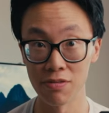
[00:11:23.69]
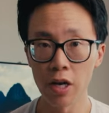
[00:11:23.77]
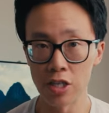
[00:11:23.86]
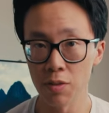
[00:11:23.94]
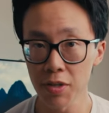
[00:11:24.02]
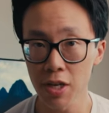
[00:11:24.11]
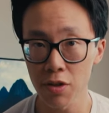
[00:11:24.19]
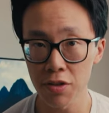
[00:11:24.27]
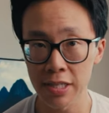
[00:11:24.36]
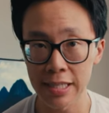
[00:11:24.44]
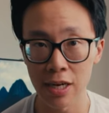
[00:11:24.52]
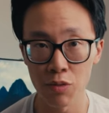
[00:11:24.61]
Okay, some of the other
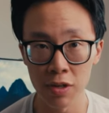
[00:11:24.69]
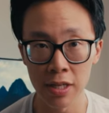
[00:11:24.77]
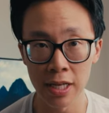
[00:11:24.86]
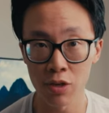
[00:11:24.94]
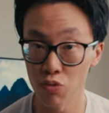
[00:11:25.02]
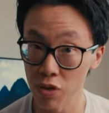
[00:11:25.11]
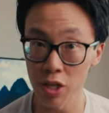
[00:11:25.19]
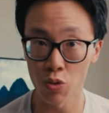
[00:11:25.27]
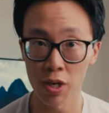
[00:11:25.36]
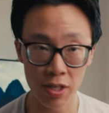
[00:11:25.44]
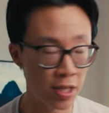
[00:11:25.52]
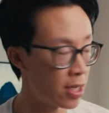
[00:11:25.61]
things that I really like really
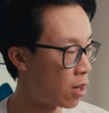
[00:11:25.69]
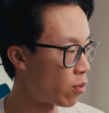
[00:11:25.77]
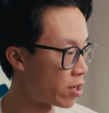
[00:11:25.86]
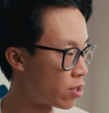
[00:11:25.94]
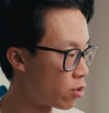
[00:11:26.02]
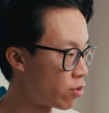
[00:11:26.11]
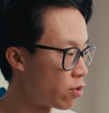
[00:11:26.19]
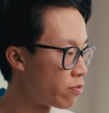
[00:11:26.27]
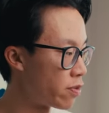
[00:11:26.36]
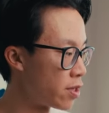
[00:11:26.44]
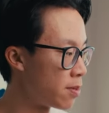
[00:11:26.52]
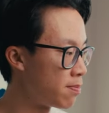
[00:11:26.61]
quickly, I wanna go
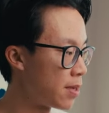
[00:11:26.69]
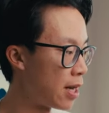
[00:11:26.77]
over them.